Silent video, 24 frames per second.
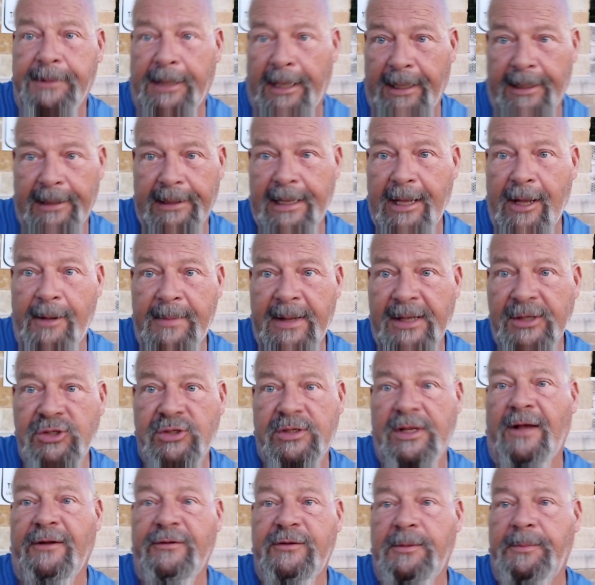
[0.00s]
I allow
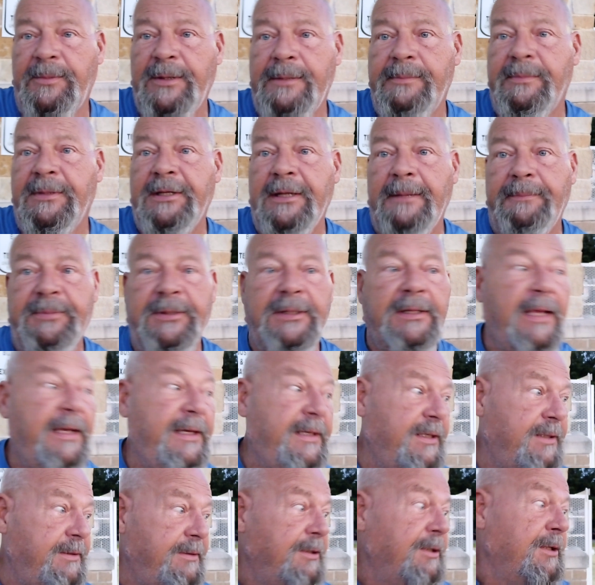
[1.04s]
myself to be
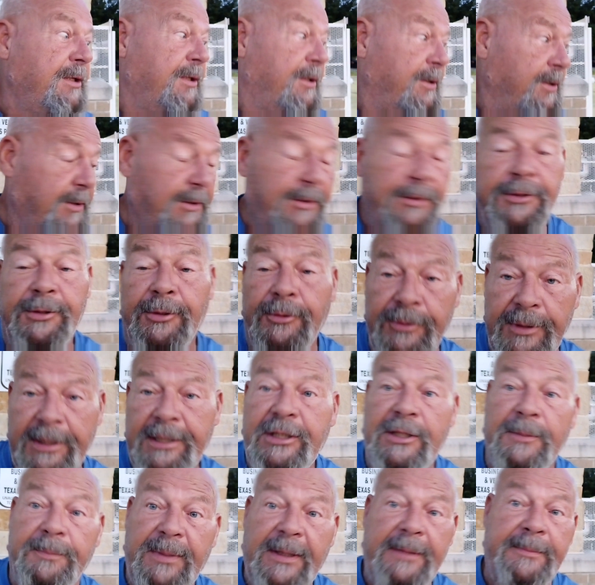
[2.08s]
manipulated. You
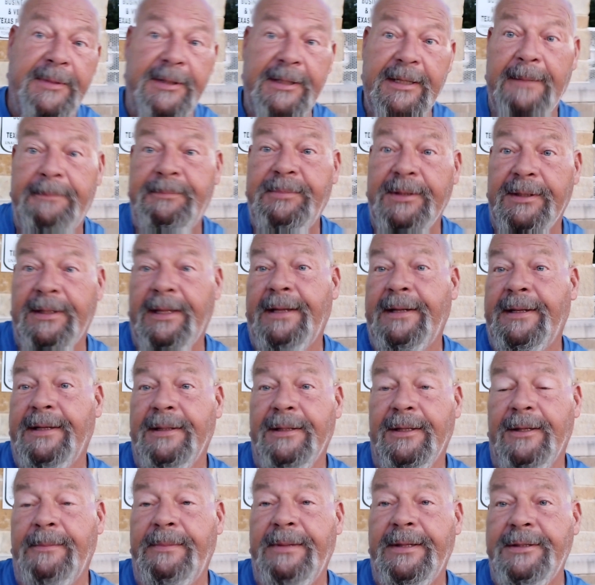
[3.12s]
need to be manipulated a
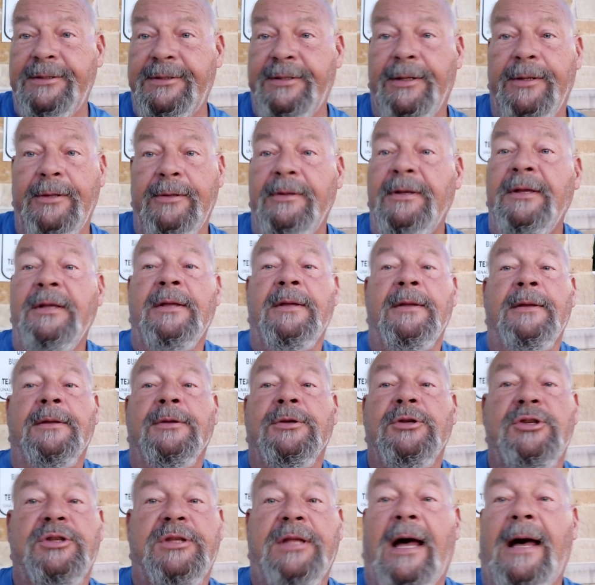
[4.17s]
little bit too.
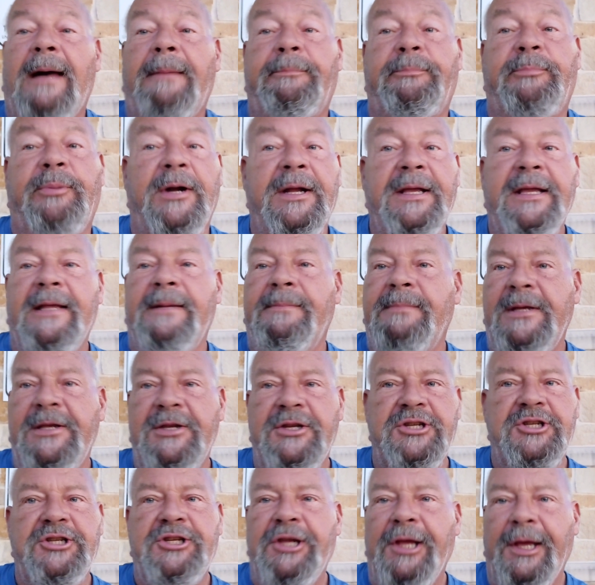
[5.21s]
Stop bringing me
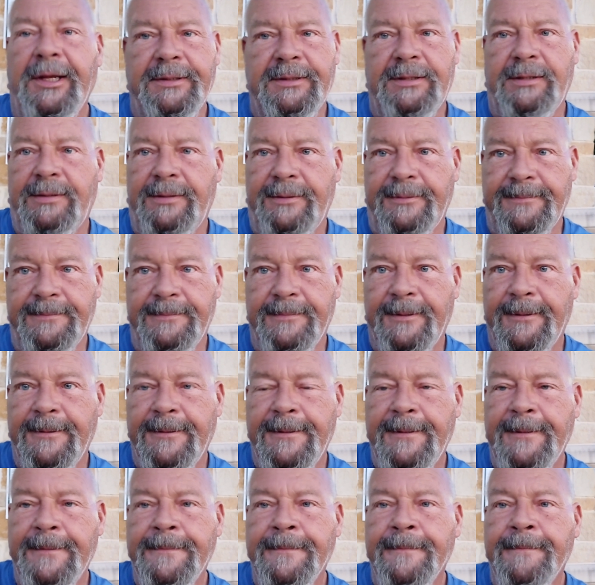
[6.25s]
shit
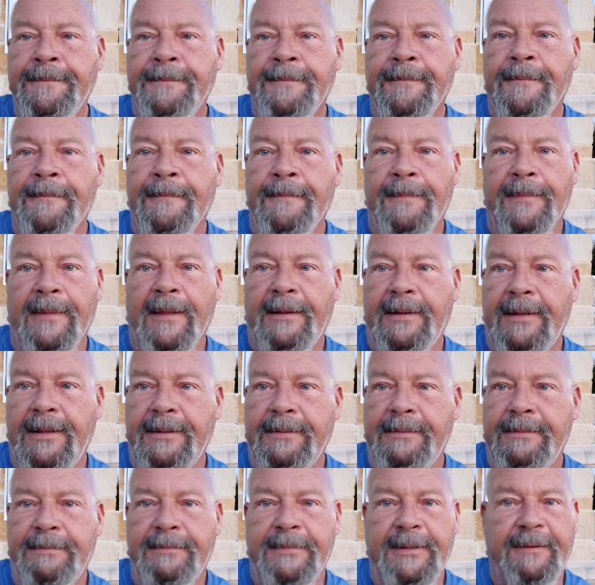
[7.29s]

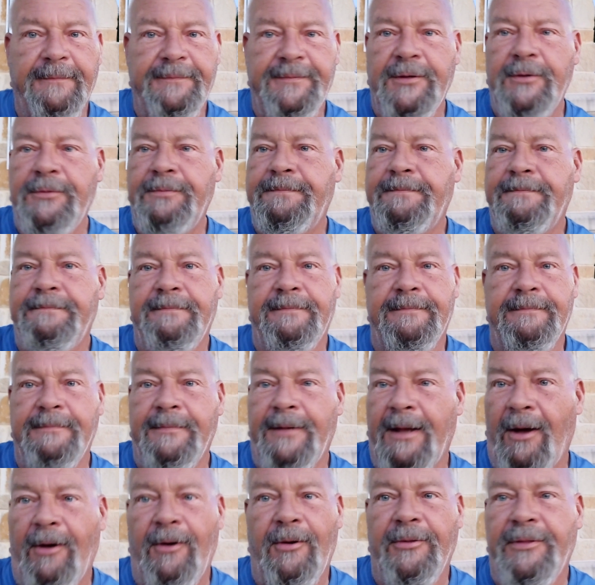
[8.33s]
that if you
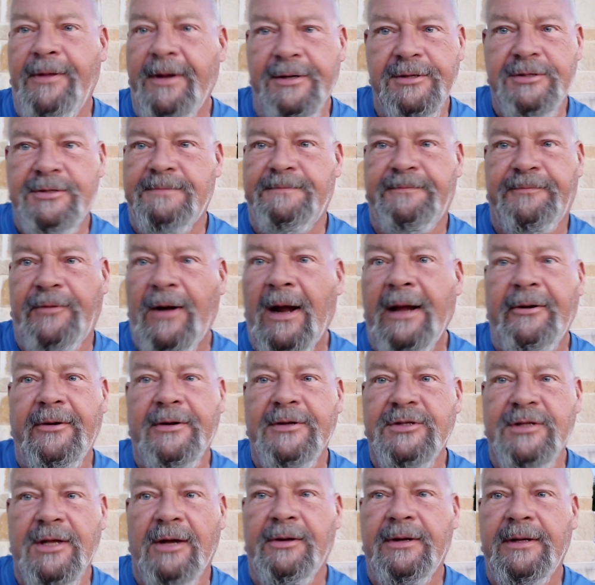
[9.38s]
know there's
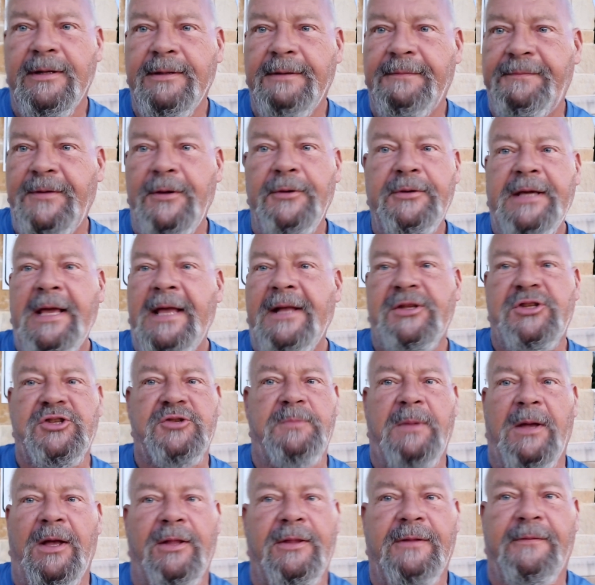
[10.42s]
fragrance on it, if you can't
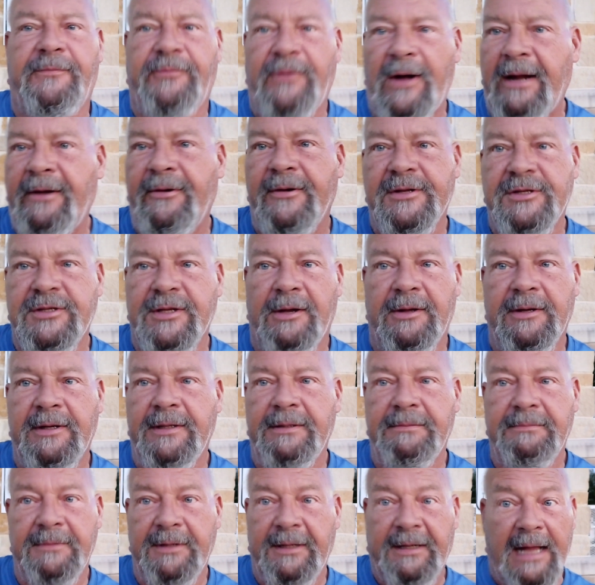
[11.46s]
smell the fragrance on it,
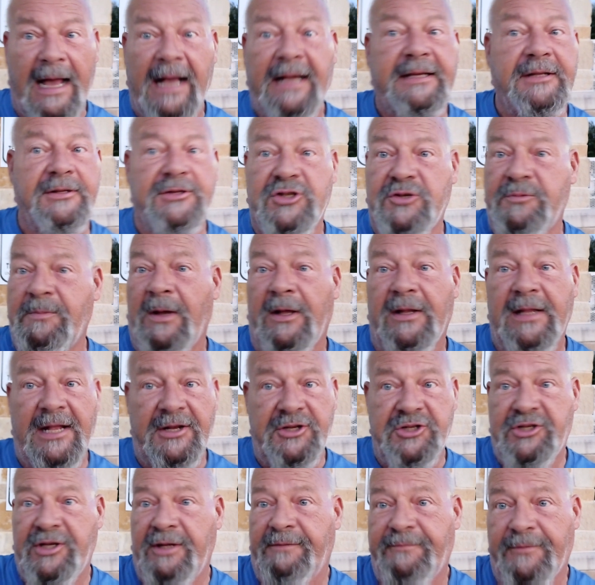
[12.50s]
and I can smell
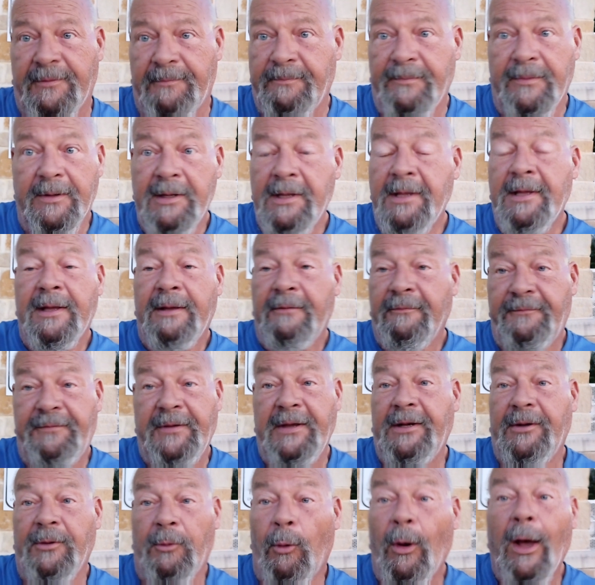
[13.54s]
that shit from
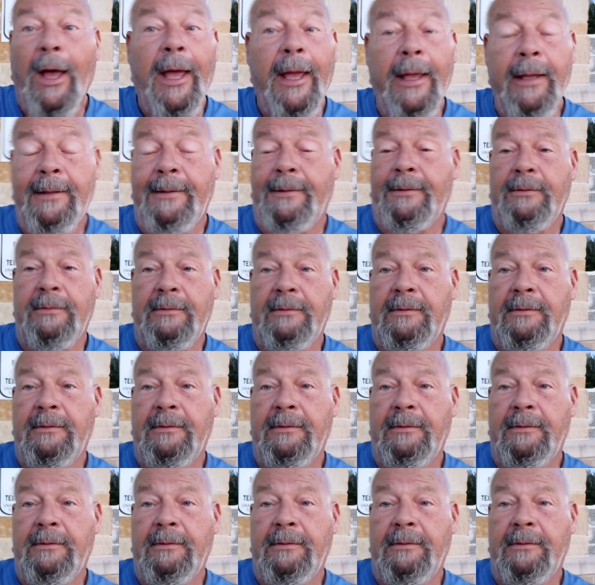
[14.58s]
feet away,